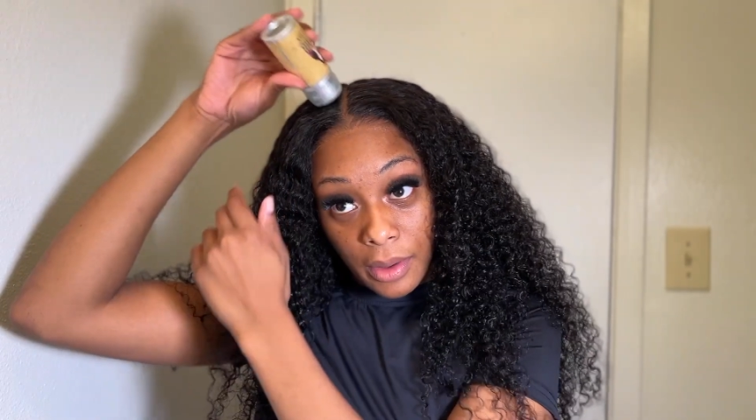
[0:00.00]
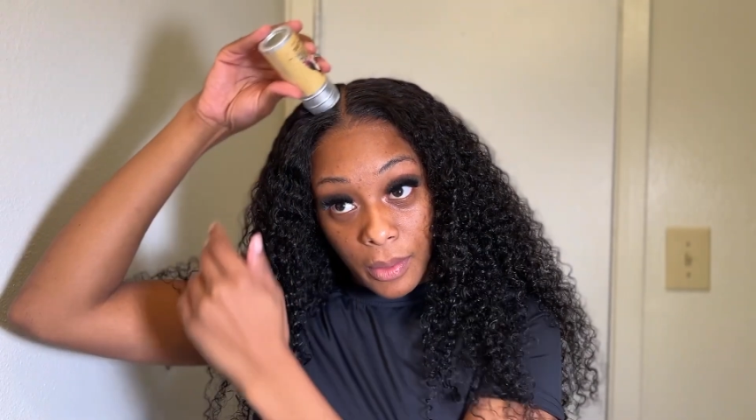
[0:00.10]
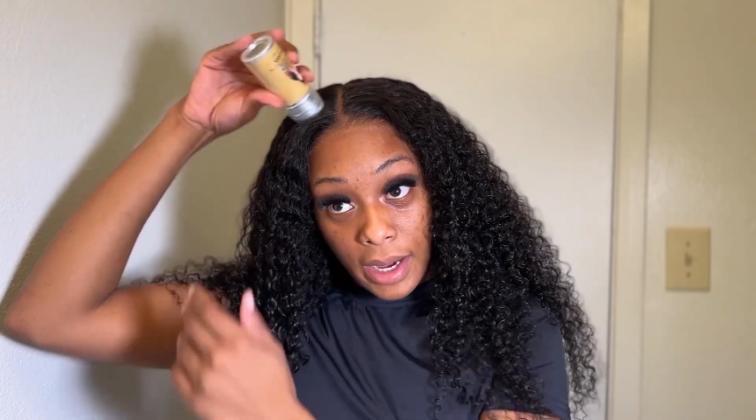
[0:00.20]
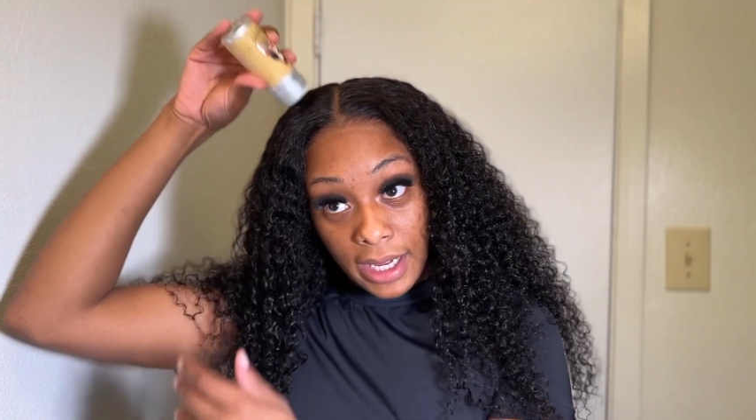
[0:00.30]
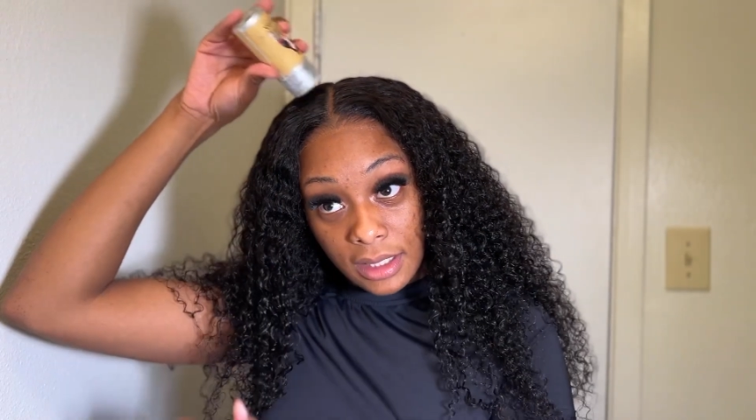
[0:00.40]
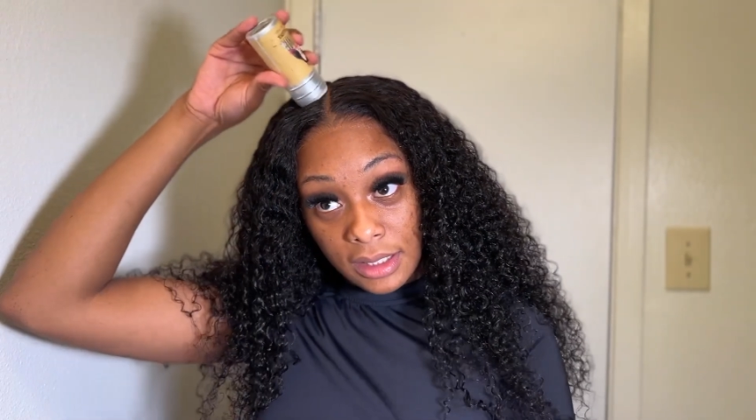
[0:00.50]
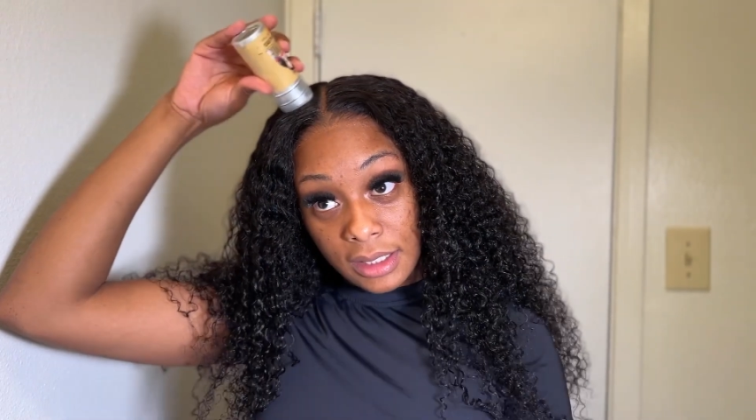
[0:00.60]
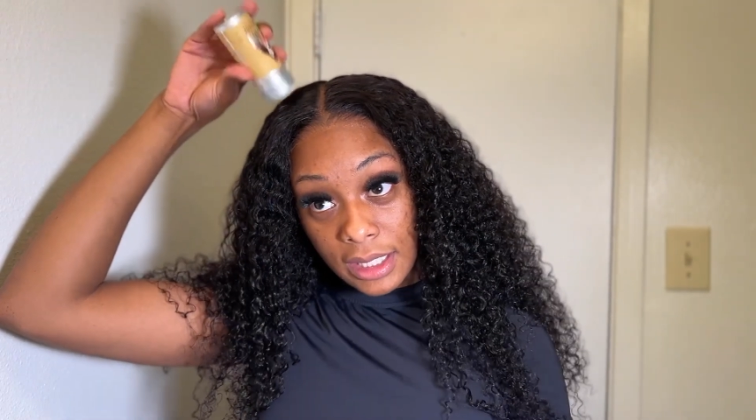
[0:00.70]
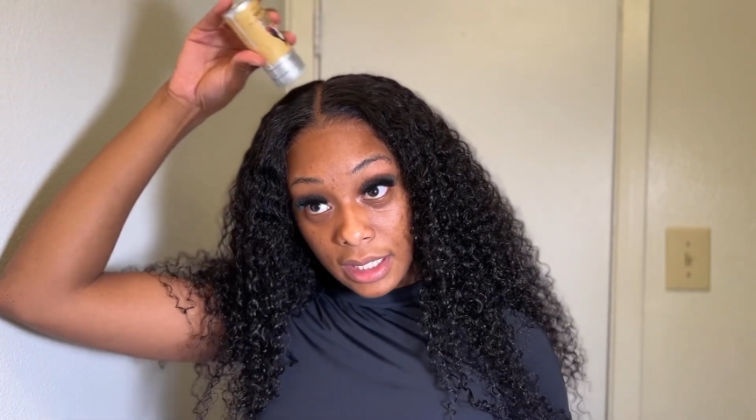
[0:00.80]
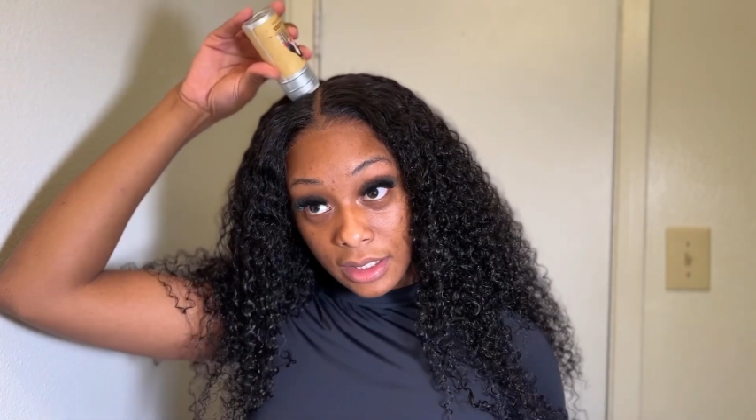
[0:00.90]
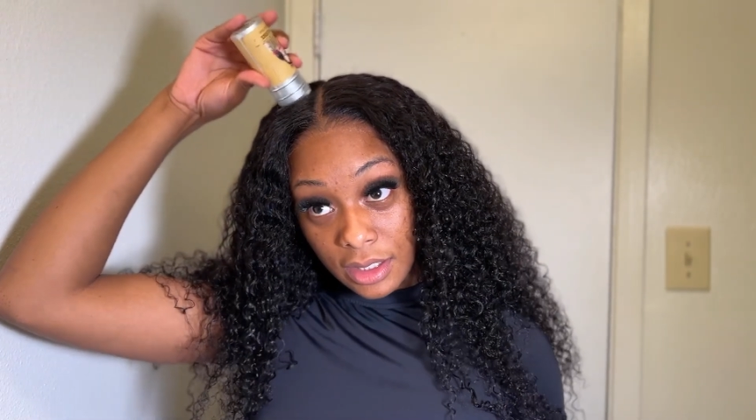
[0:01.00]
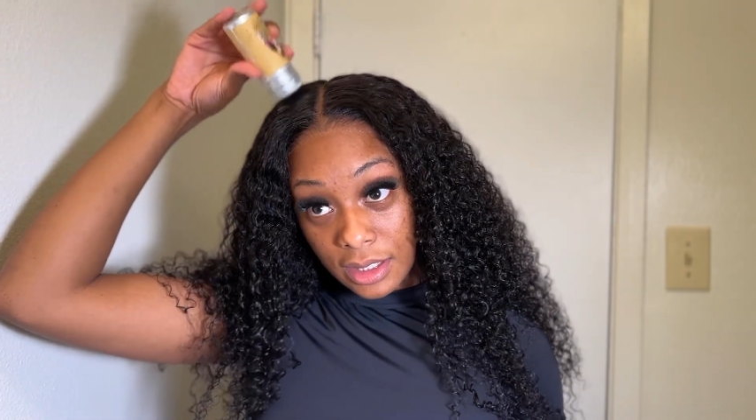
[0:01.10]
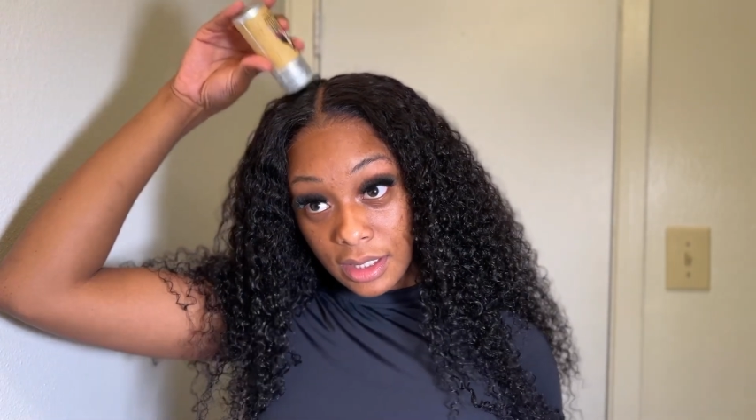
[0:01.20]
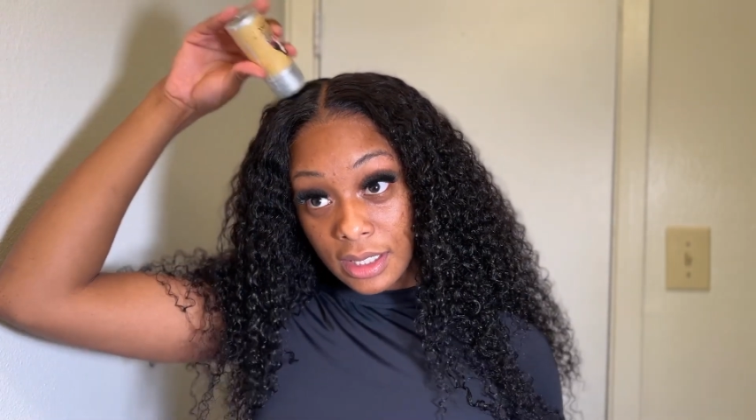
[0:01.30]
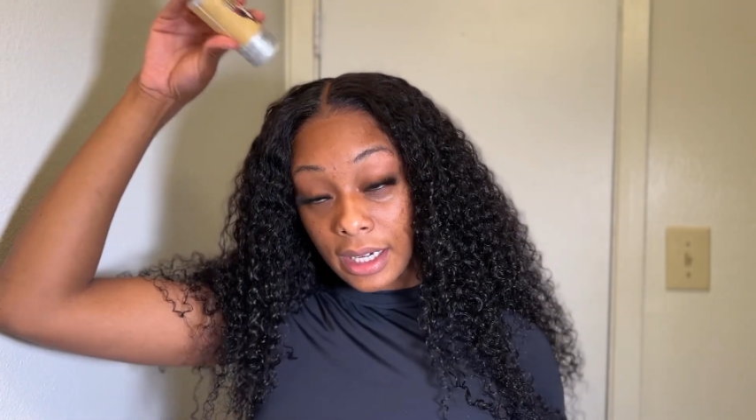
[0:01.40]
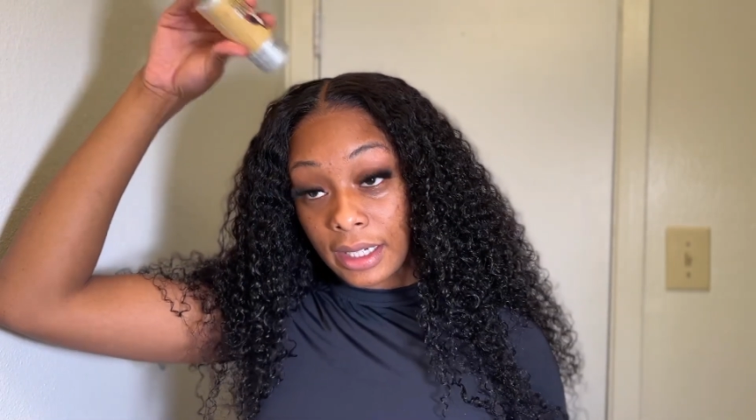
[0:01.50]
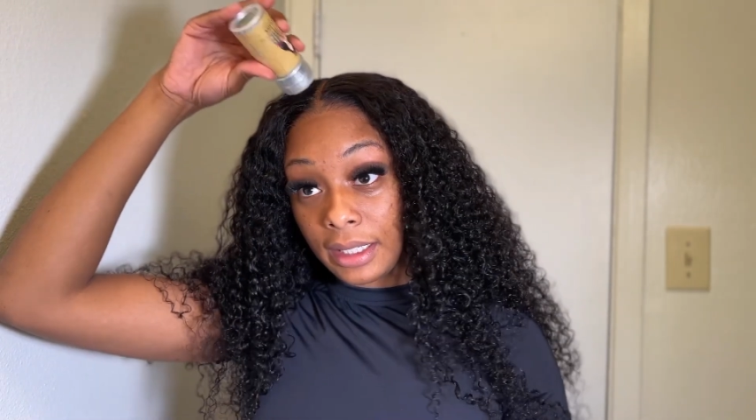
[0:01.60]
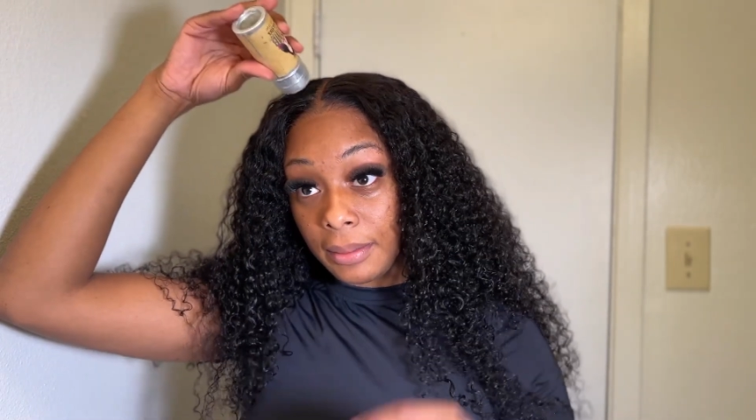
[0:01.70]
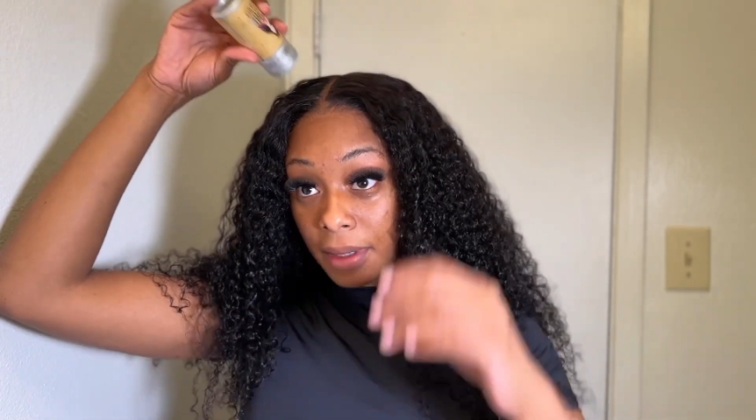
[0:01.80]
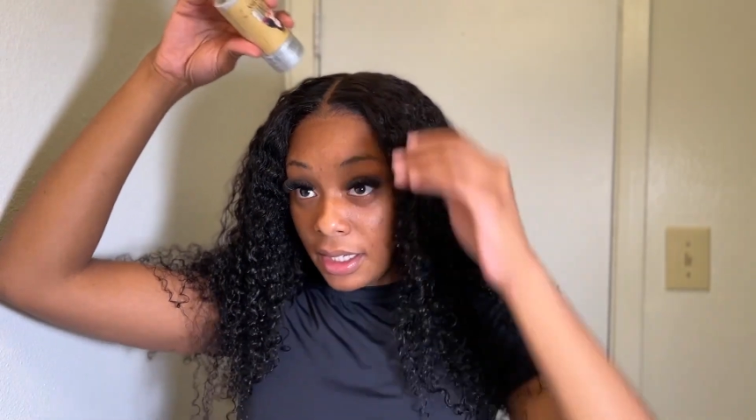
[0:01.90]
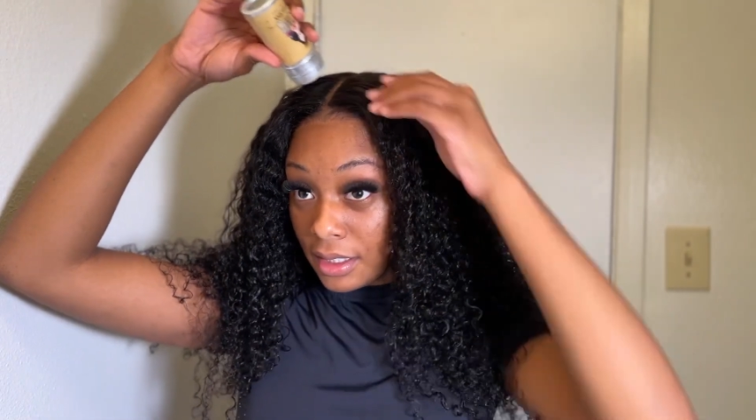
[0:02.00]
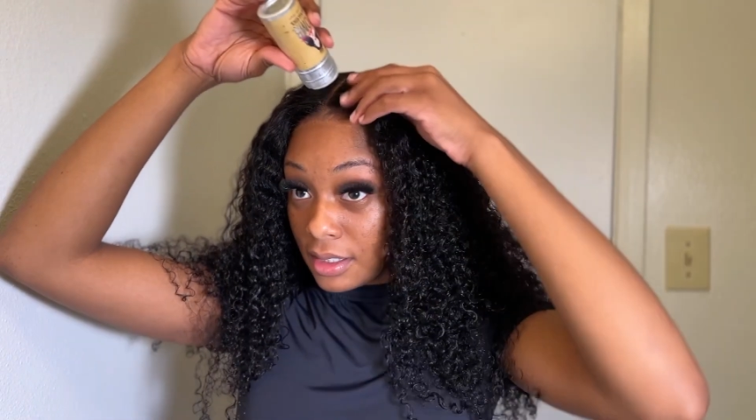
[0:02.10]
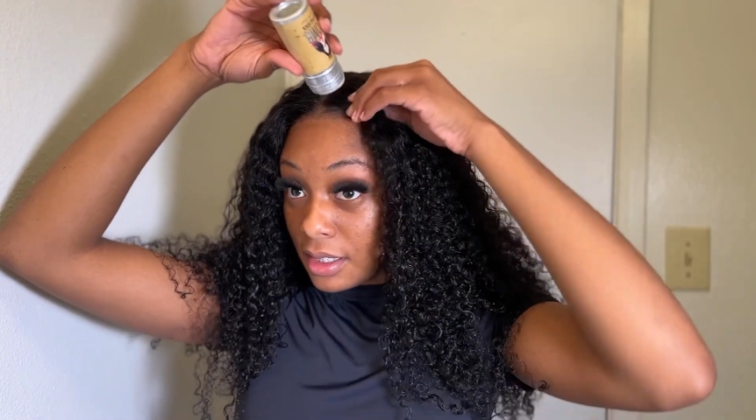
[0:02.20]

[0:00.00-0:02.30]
wax stick, just a tiny bit.